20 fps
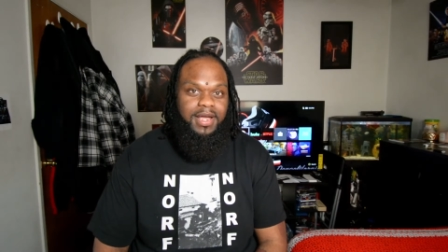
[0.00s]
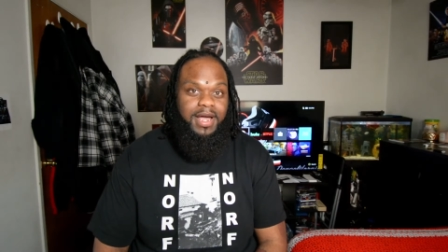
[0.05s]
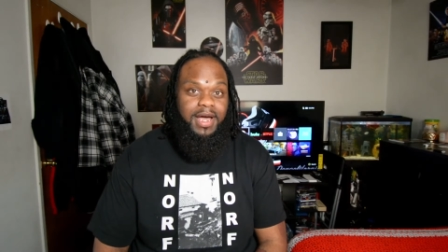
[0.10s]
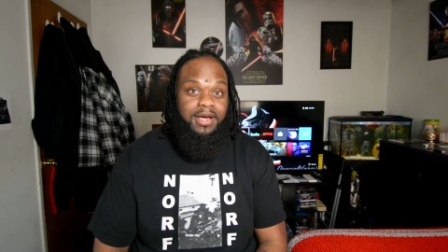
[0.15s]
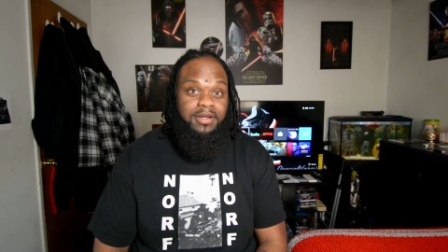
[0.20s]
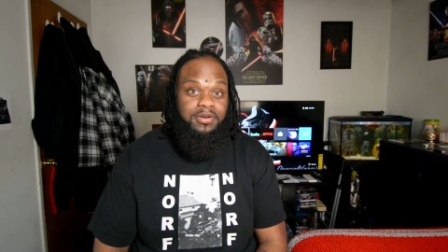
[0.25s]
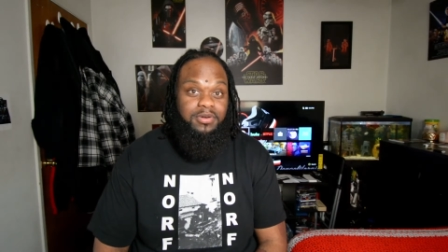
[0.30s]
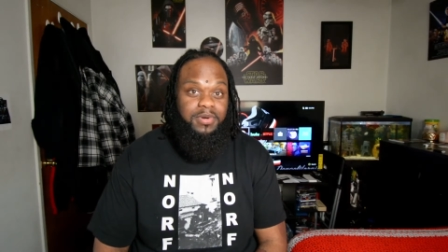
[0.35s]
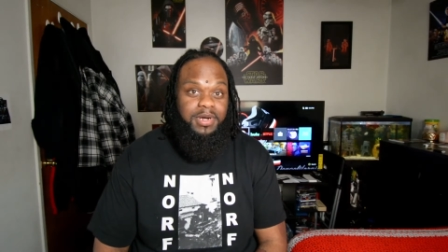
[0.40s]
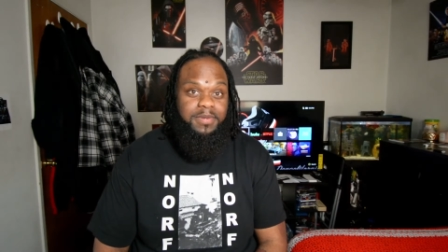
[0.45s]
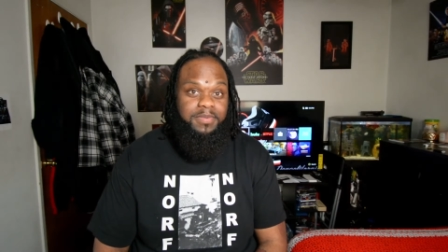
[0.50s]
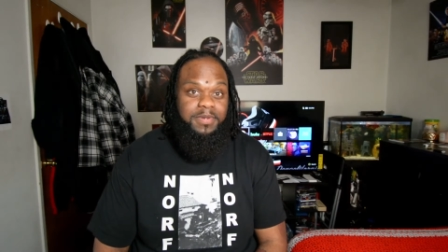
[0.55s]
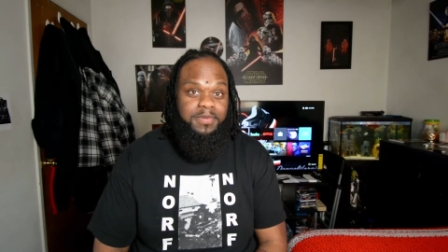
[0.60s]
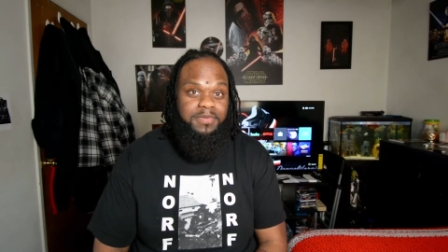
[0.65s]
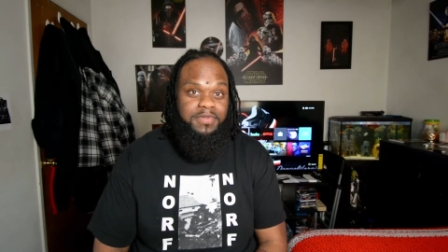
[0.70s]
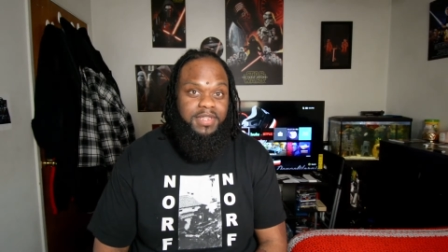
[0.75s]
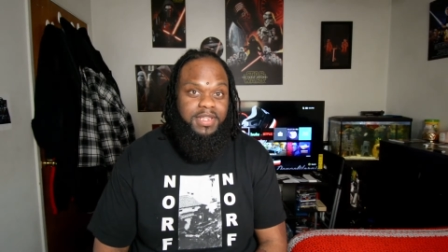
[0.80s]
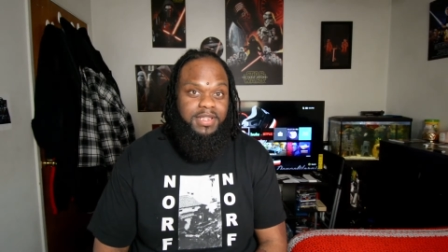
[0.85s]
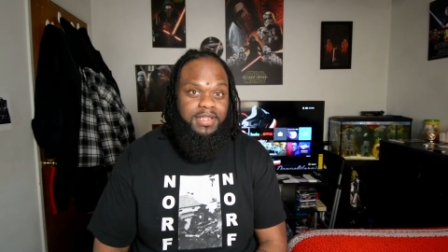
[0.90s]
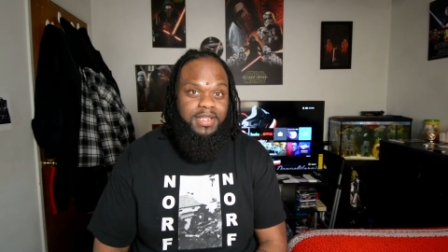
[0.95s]
I don't know why
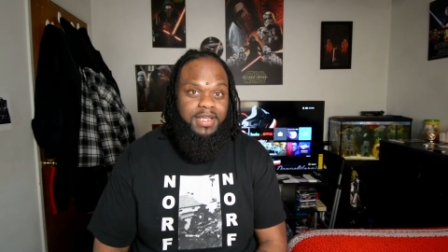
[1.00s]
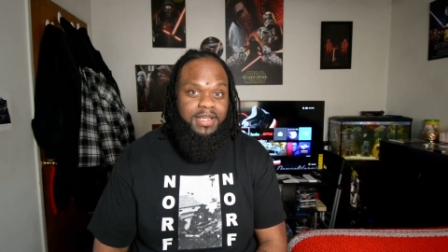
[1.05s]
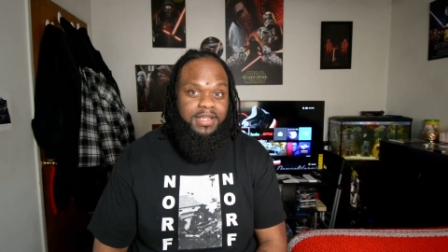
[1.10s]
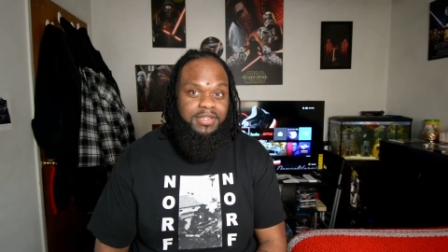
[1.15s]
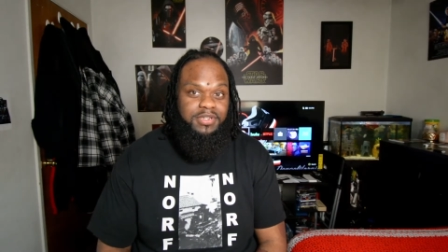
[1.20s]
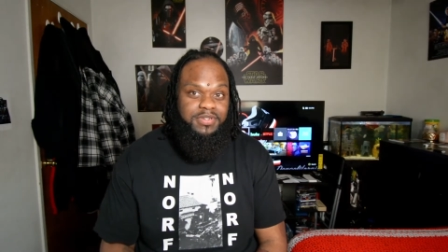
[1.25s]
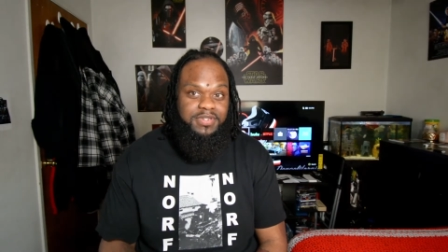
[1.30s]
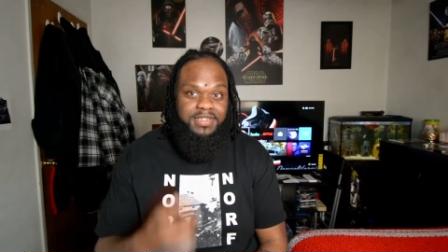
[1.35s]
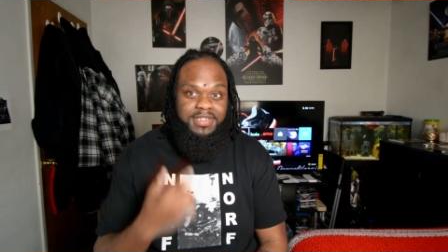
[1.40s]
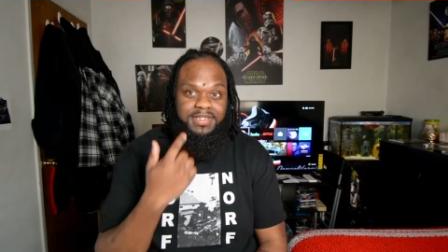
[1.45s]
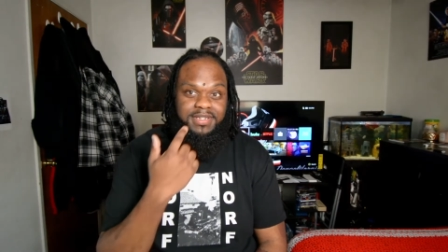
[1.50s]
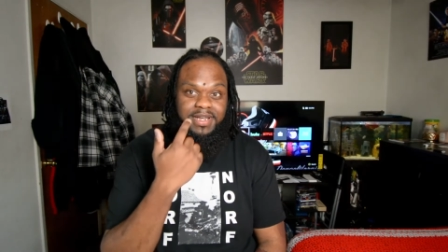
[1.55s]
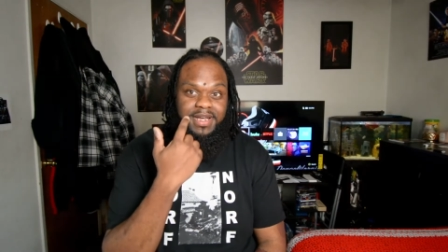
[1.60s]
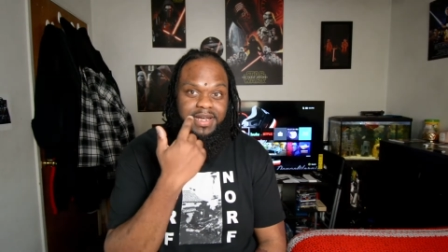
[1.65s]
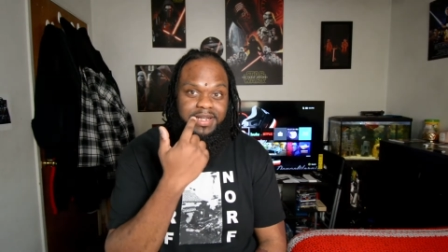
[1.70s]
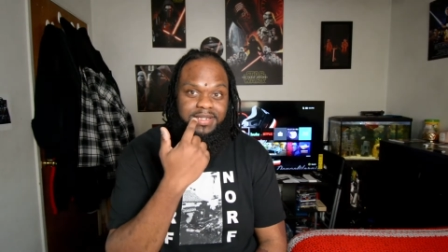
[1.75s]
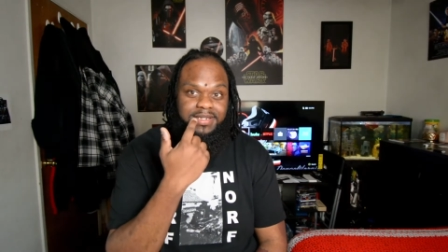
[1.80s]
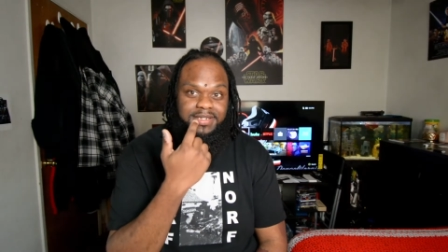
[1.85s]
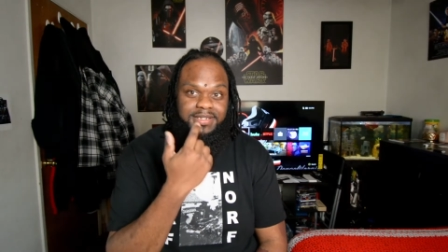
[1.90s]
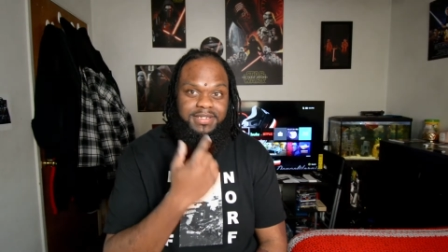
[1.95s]
people think that. You see
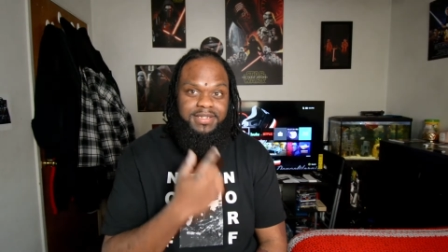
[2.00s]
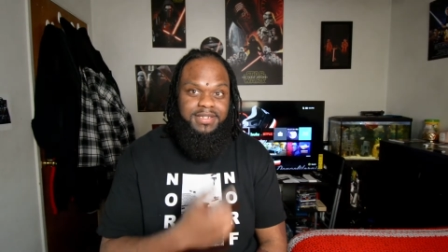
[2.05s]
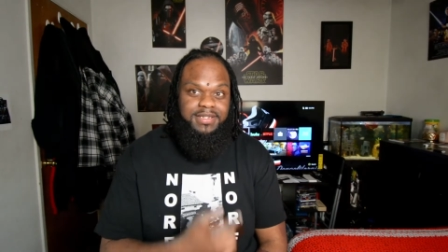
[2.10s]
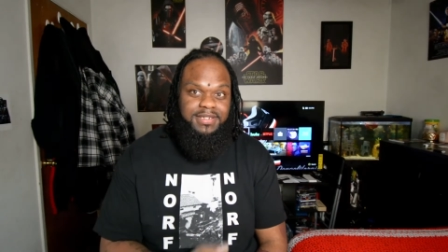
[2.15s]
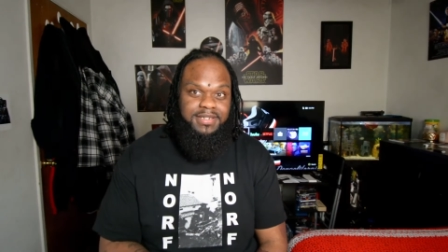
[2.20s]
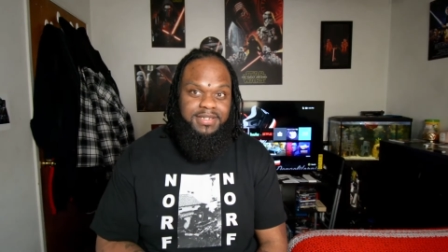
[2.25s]
how I look?